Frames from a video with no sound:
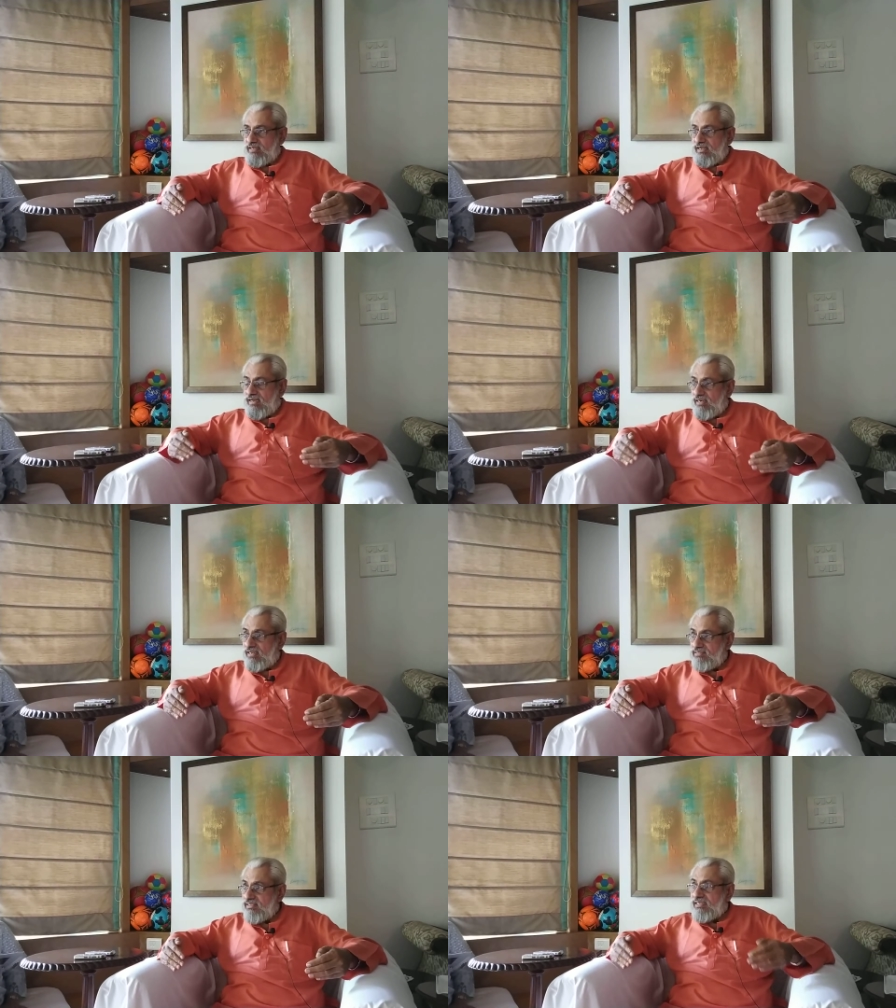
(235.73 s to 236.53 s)

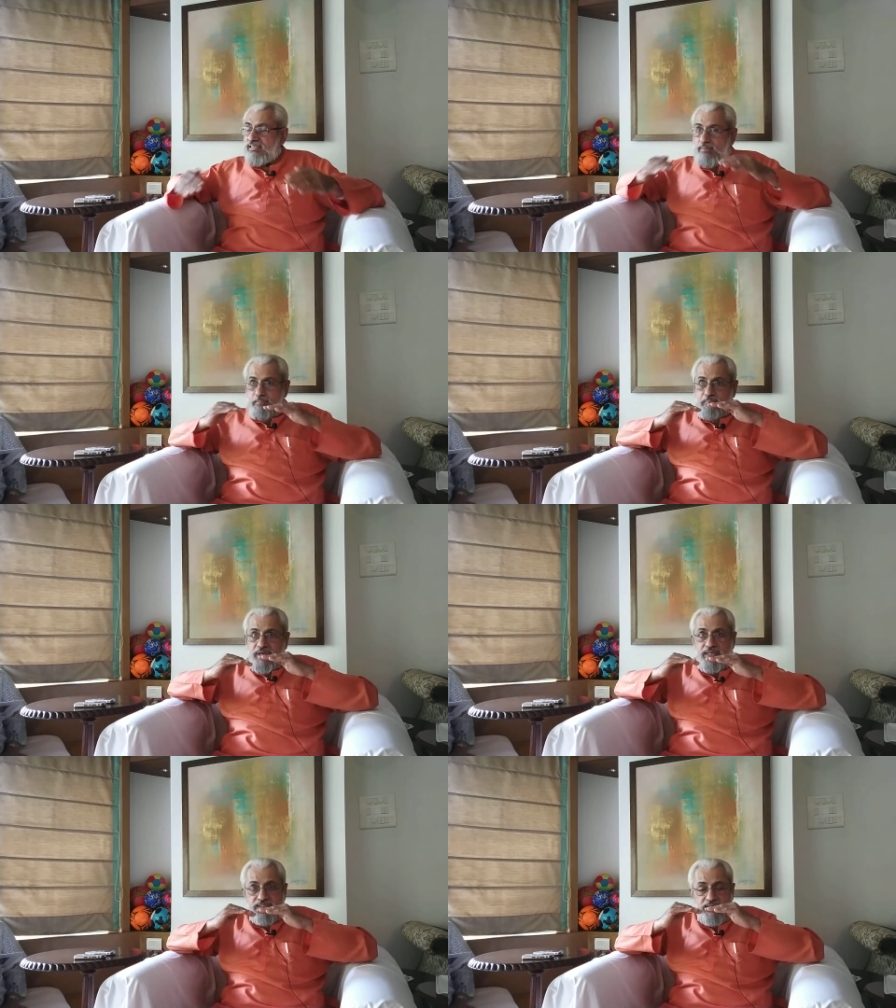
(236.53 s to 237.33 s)
unless the
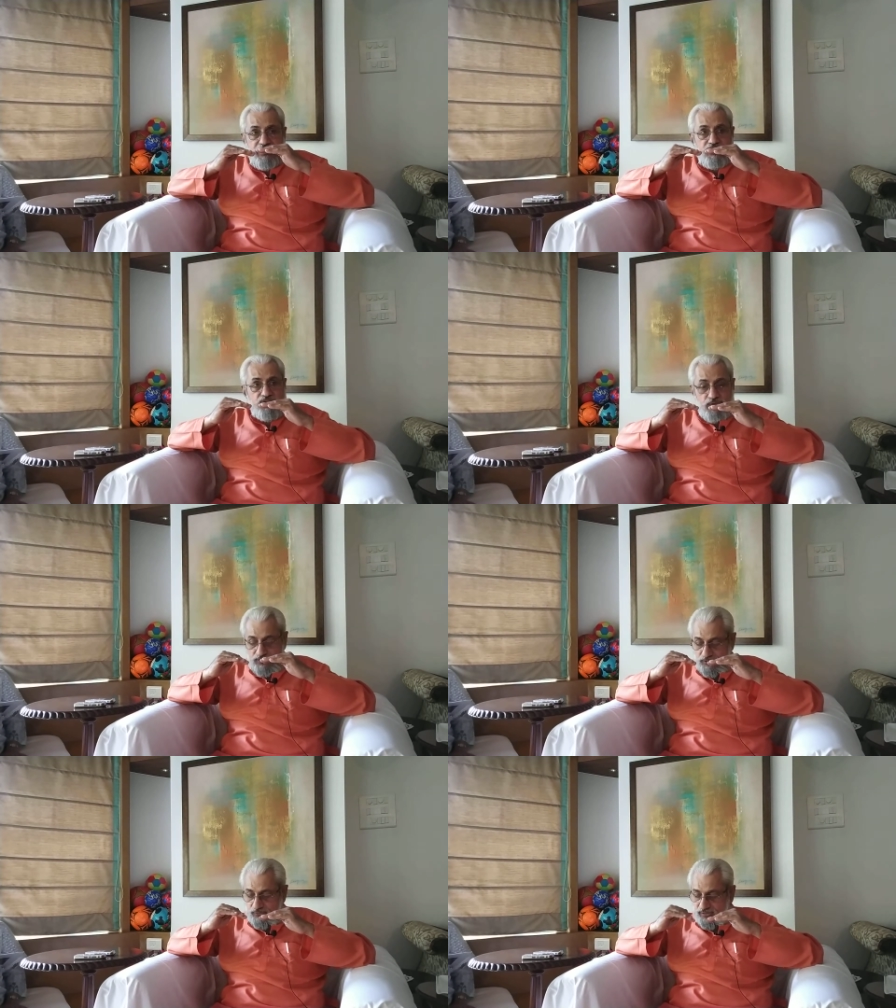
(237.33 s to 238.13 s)
basic is
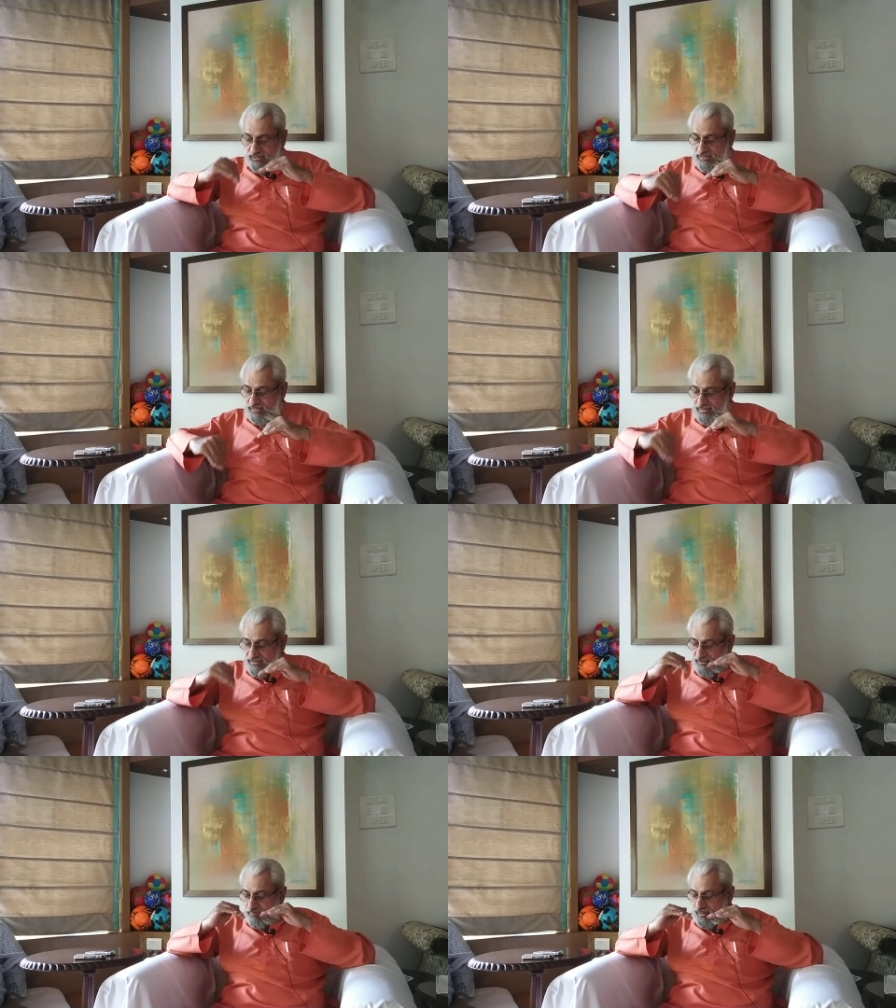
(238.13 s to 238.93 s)
sorted out that
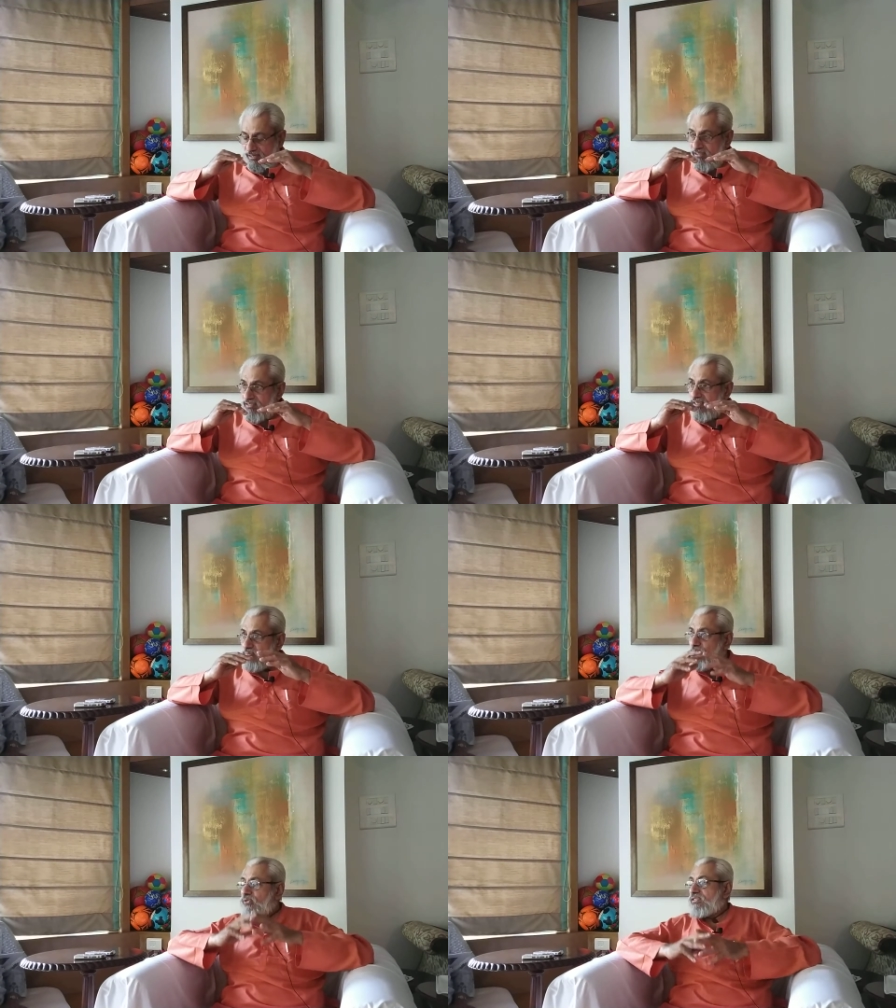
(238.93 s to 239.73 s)
this maya
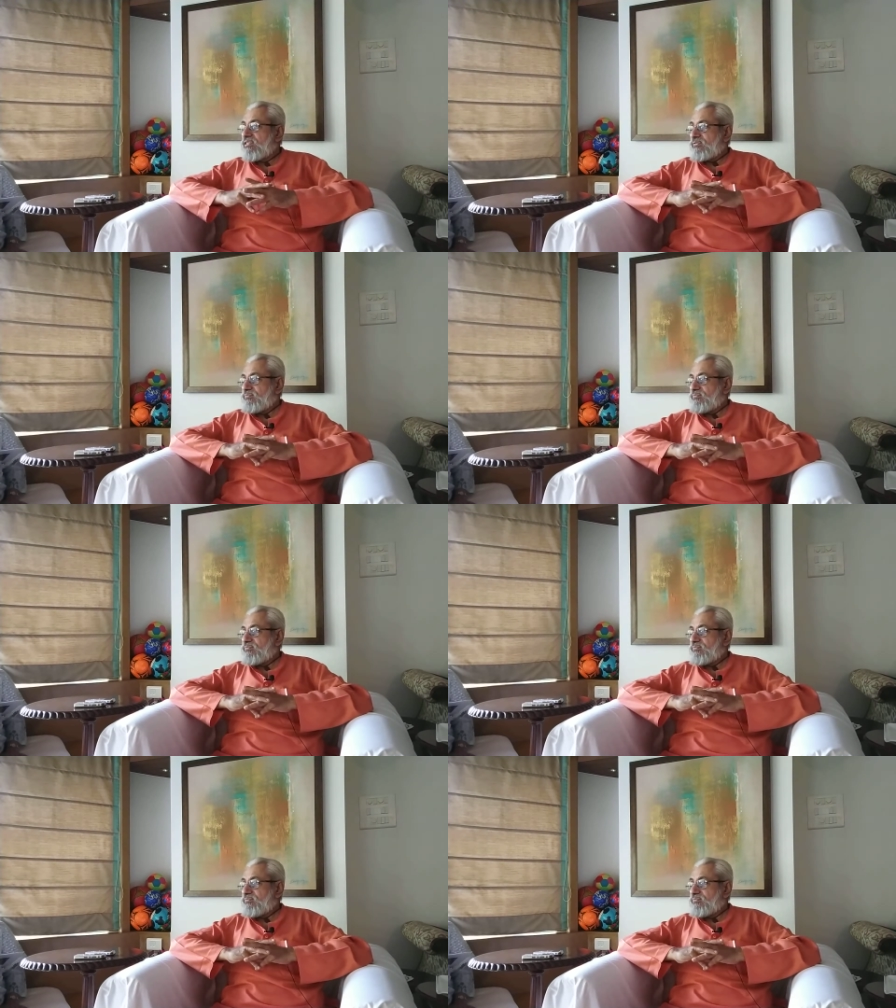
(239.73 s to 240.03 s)
mohita